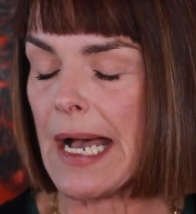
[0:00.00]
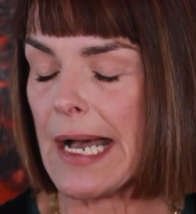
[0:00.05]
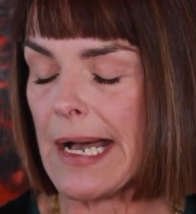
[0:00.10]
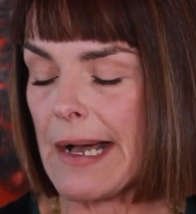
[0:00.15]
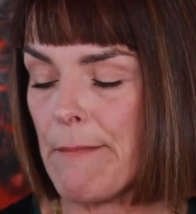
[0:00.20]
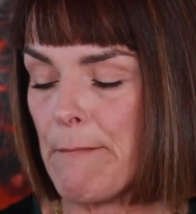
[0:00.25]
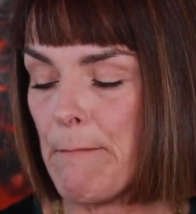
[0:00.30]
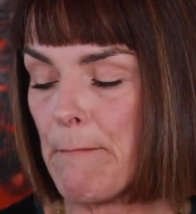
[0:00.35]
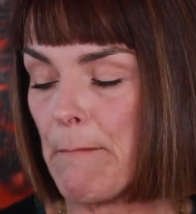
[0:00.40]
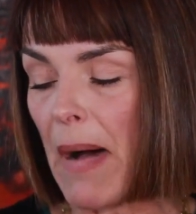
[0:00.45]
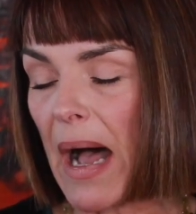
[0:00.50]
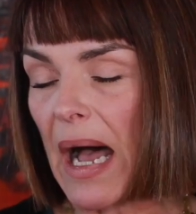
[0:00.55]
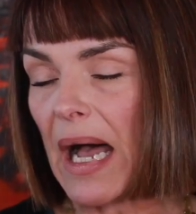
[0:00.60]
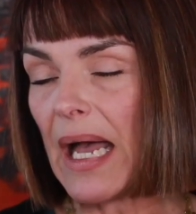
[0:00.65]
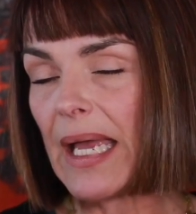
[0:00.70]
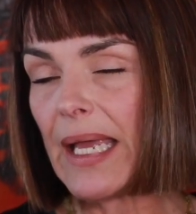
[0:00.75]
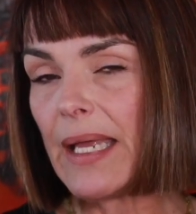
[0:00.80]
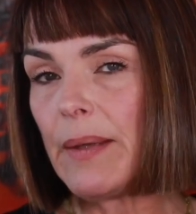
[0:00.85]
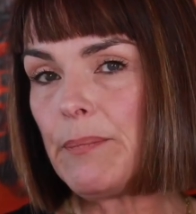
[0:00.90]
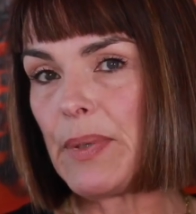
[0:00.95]

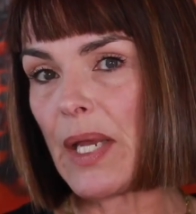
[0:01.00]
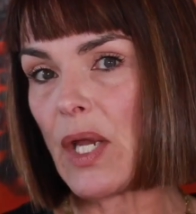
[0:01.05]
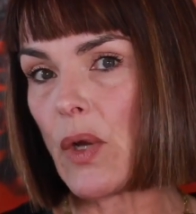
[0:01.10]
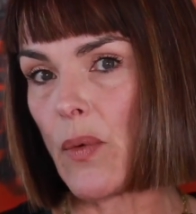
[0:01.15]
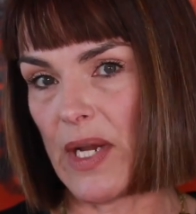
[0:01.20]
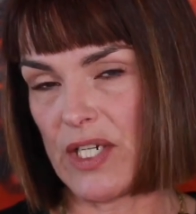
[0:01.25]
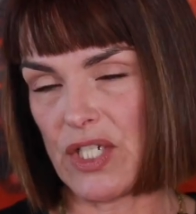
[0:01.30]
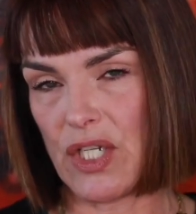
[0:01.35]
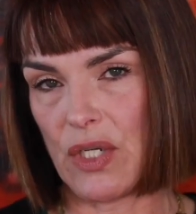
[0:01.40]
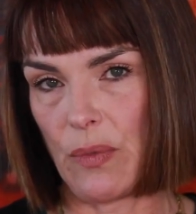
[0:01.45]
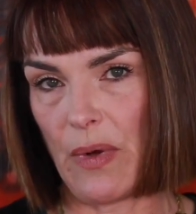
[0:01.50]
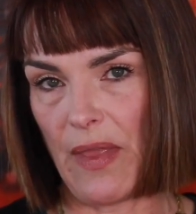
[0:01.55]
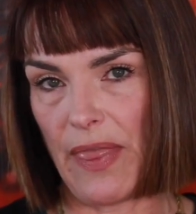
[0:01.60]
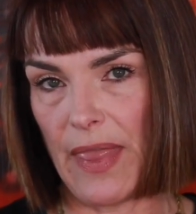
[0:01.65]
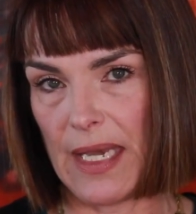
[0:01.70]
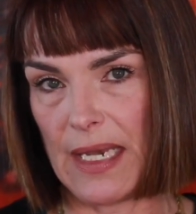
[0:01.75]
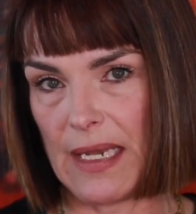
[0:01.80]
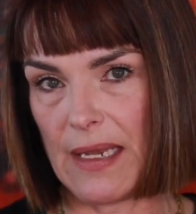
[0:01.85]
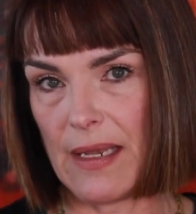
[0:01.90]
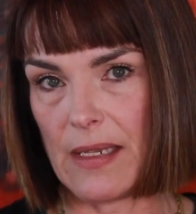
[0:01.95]
My big question
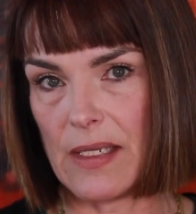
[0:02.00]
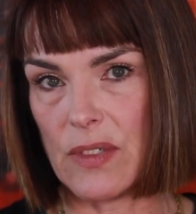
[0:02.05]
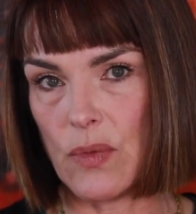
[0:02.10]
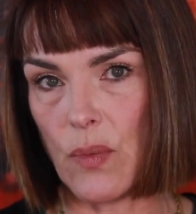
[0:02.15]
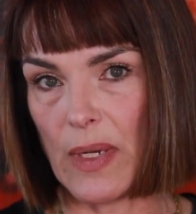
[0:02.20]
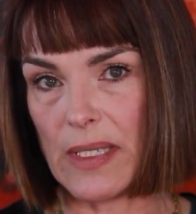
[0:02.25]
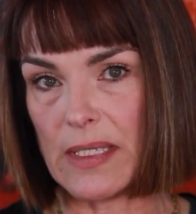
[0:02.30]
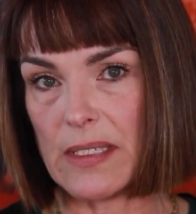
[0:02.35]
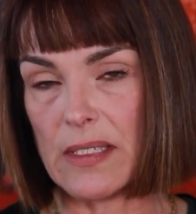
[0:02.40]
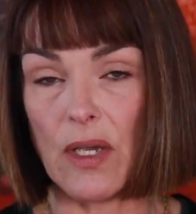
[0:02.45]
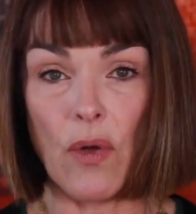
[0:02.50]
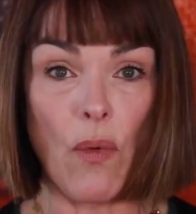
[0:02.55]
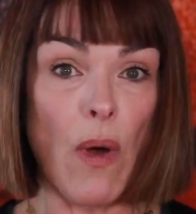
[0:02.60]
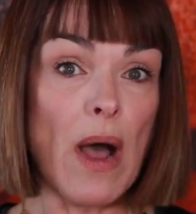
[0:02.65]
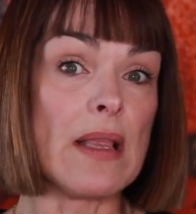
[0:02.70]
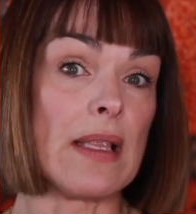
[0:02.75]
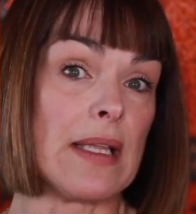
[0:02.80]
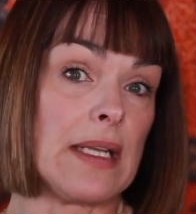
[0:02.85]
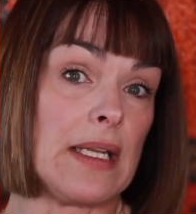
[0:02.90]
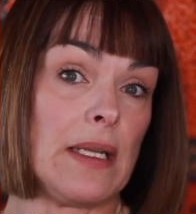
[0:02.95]
with it is, what's the
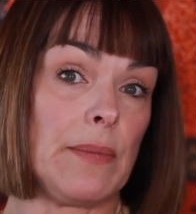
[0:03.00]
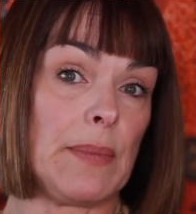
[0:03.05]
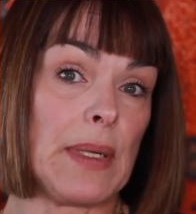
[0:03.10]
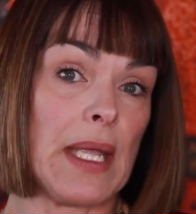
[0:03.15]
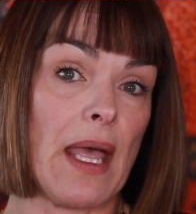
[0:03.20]
quality?